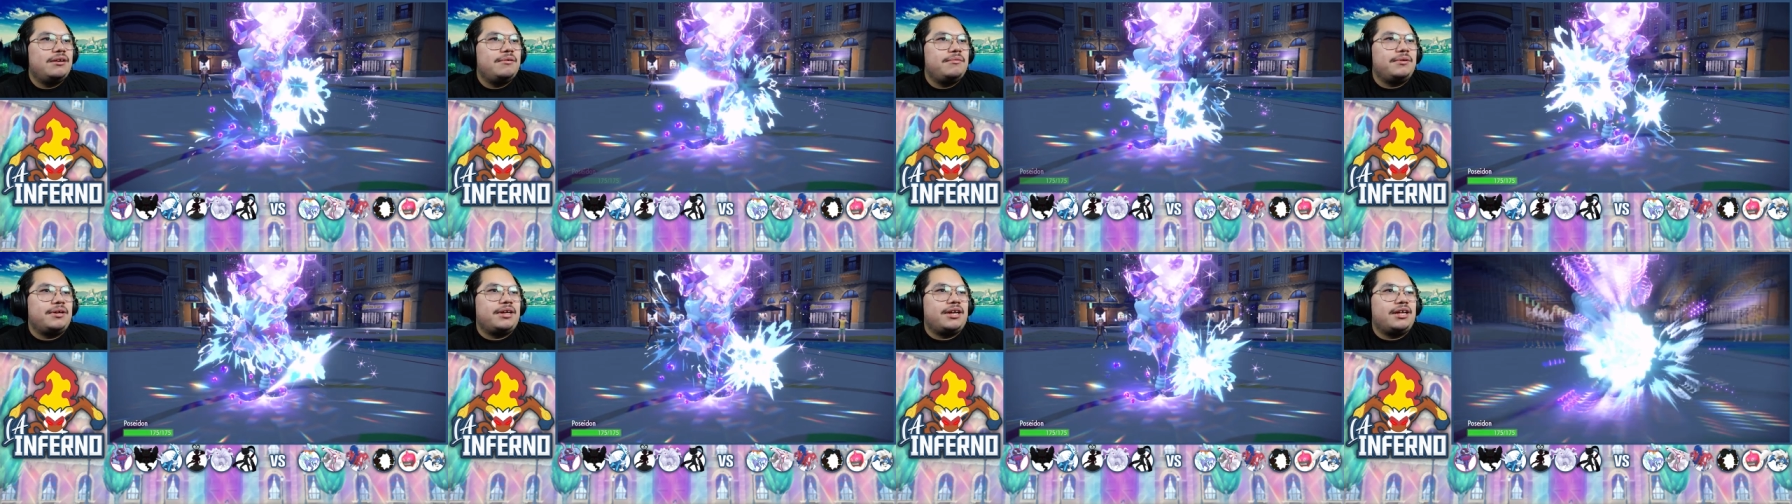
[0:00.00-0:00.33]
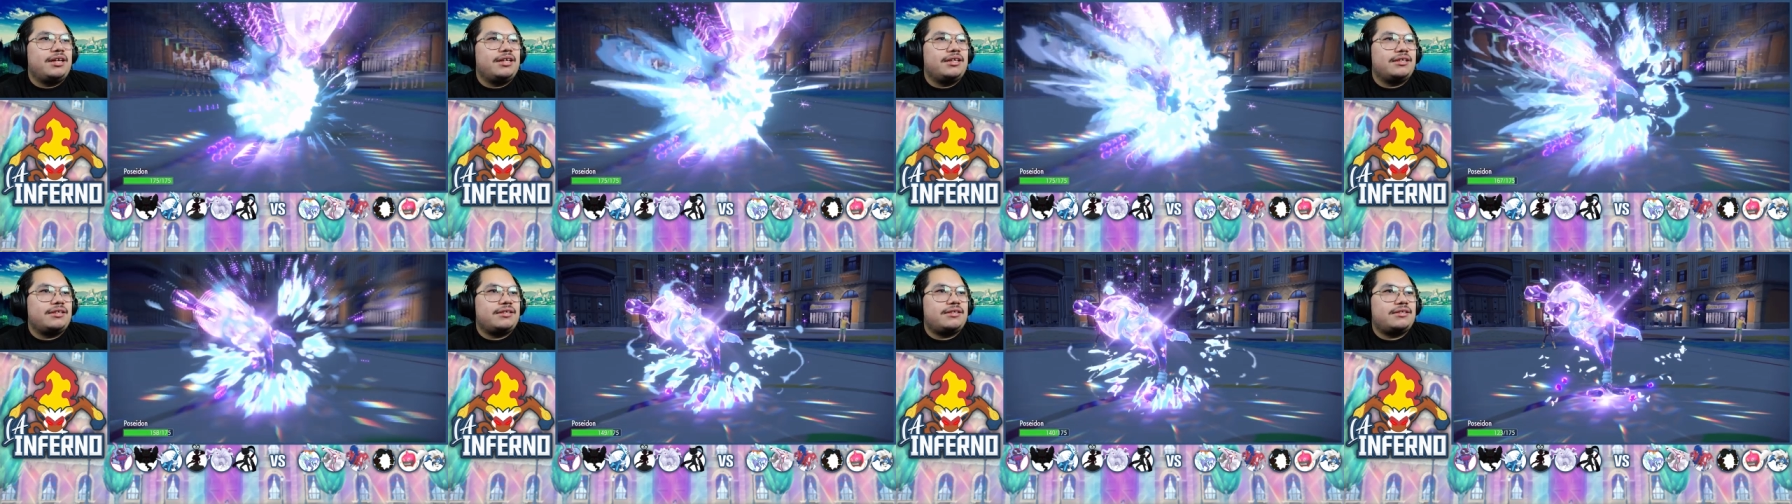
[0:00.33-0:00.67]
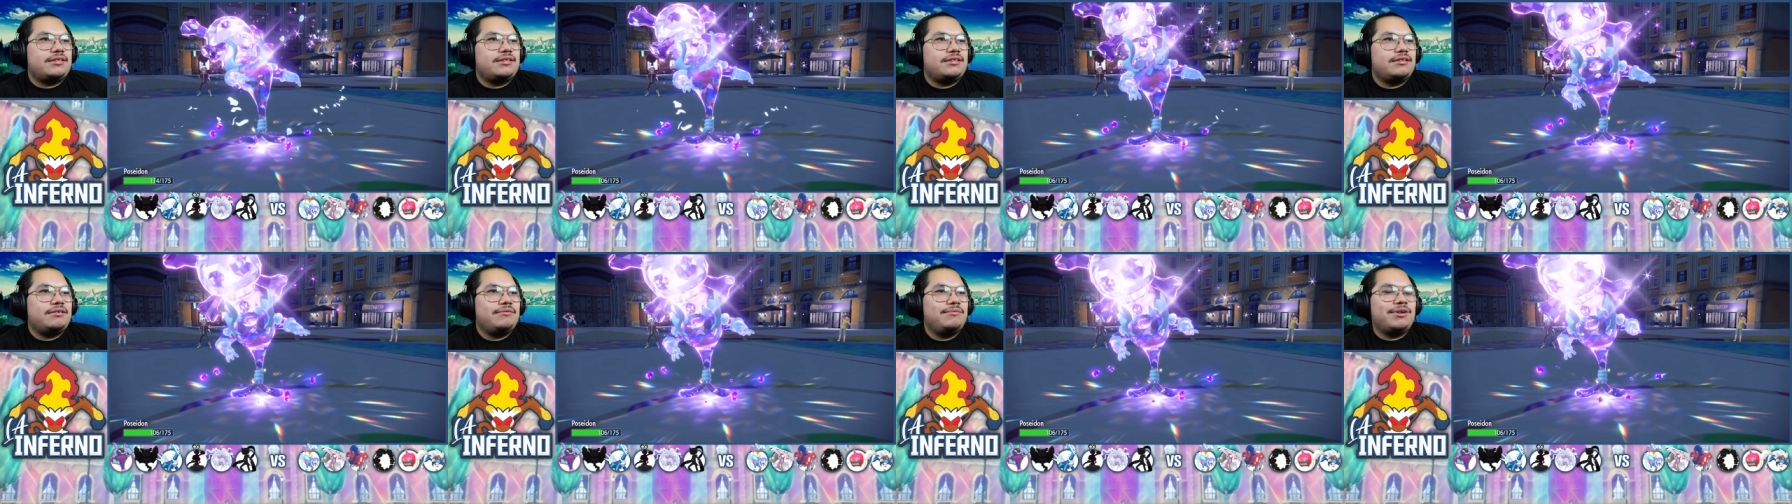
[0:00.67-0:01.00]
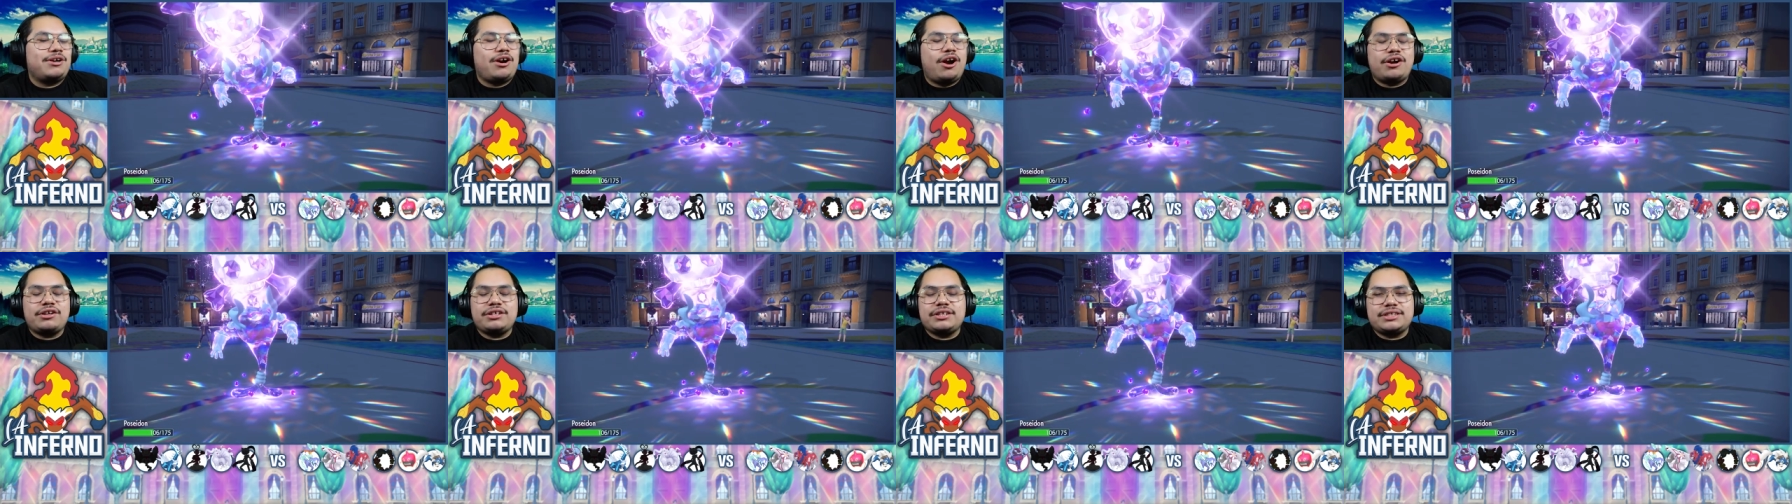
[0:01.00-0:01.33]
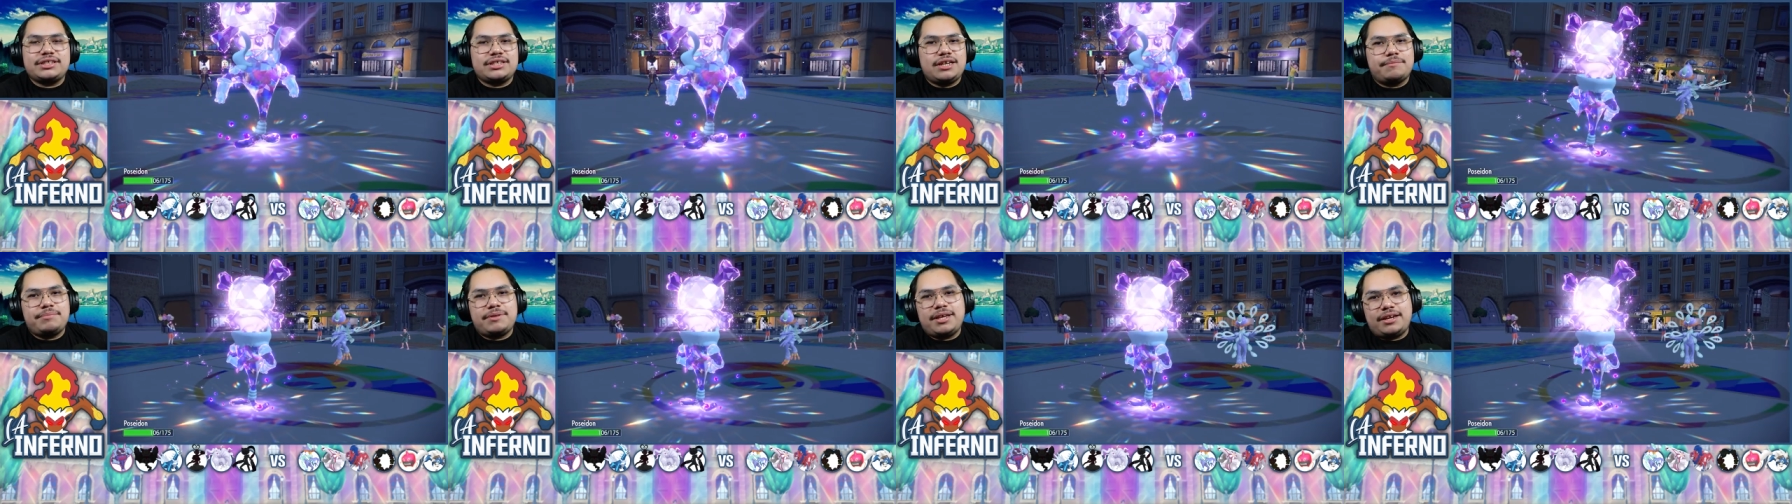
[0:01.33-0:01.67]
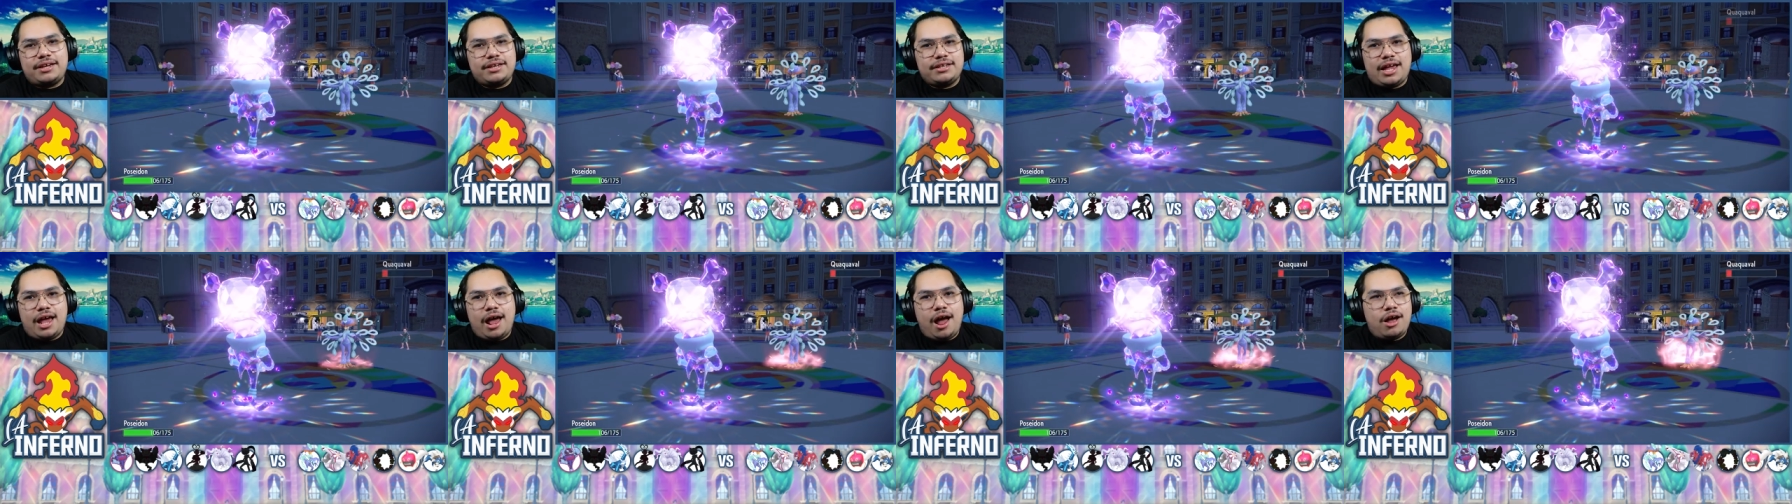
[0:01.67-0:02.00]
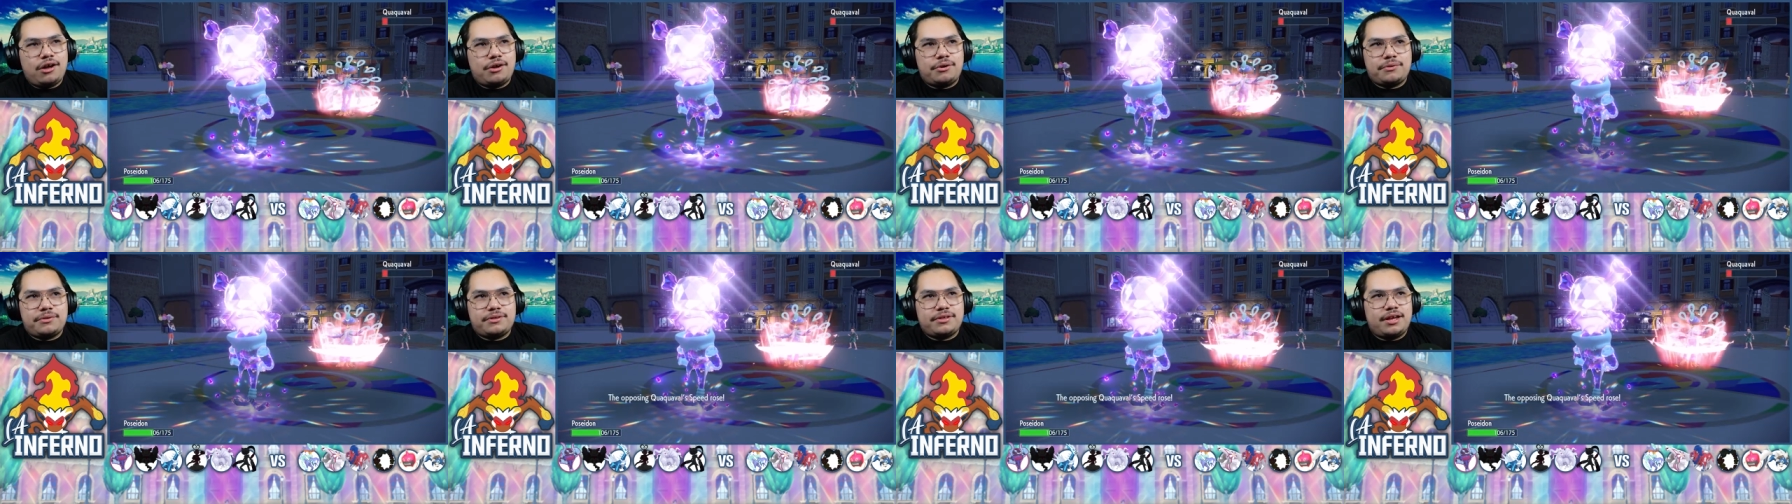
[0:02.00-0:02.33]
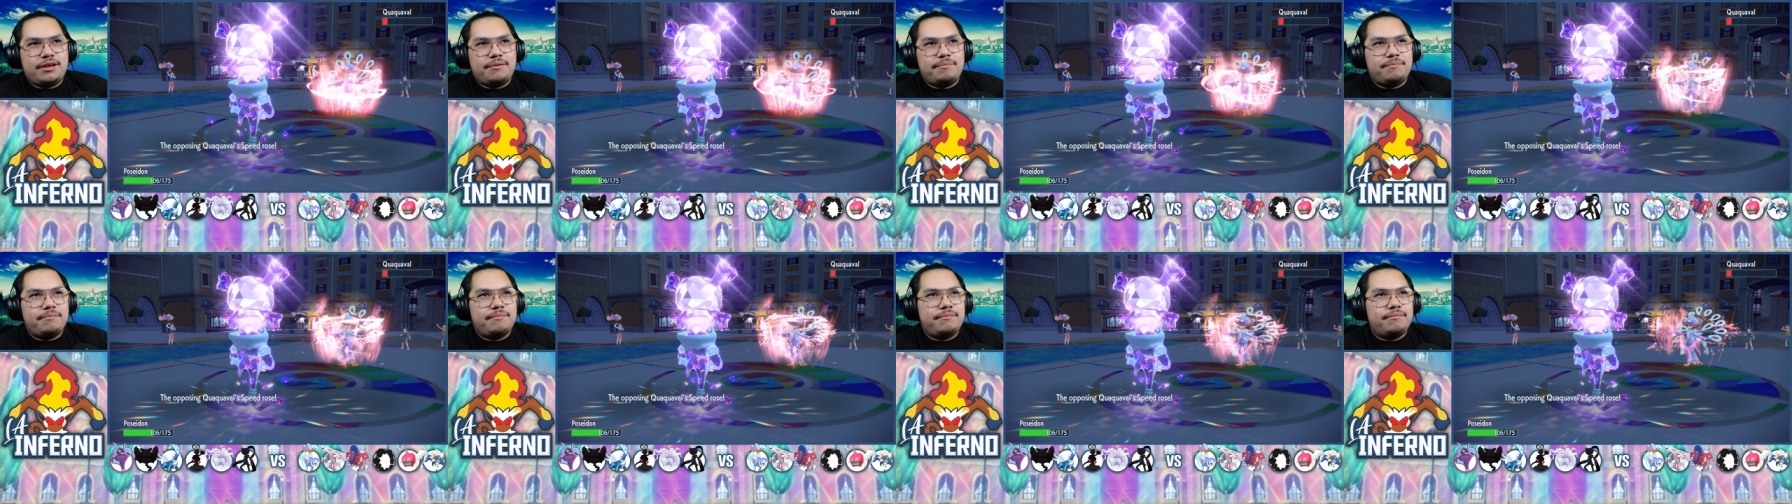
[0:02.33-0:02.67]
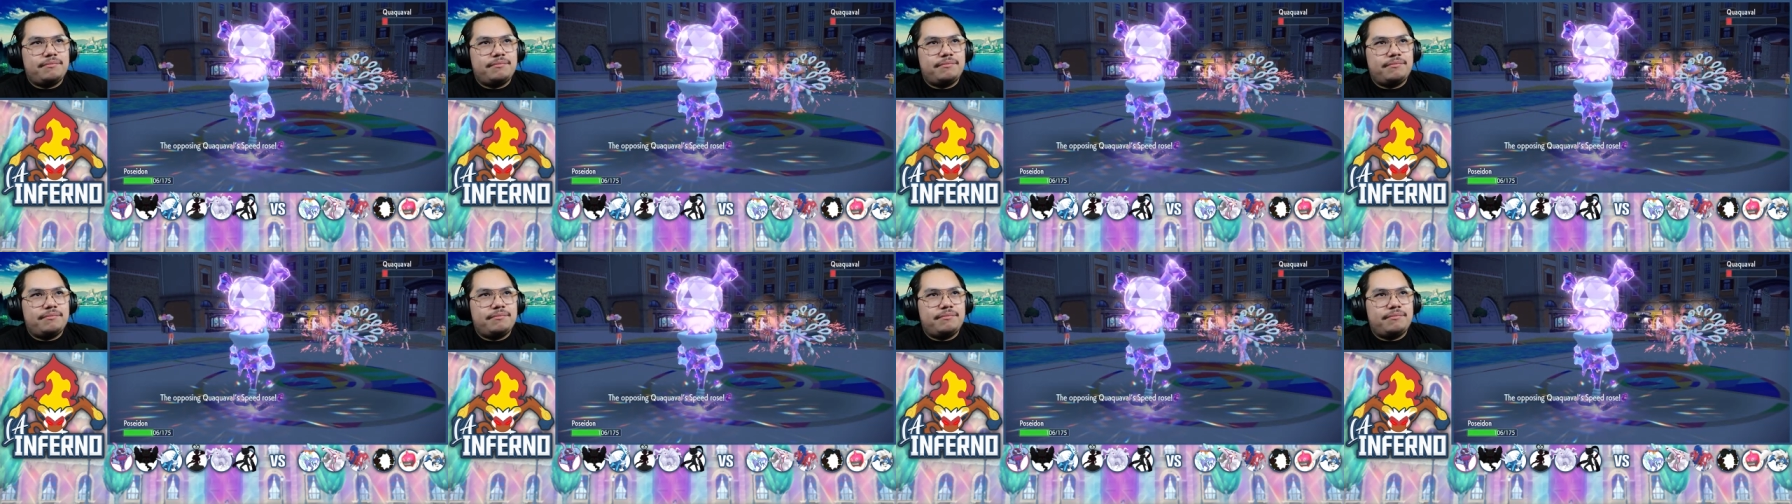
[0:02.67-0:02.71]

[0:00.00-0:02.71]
because regardless, I'm taking that Aqua Step.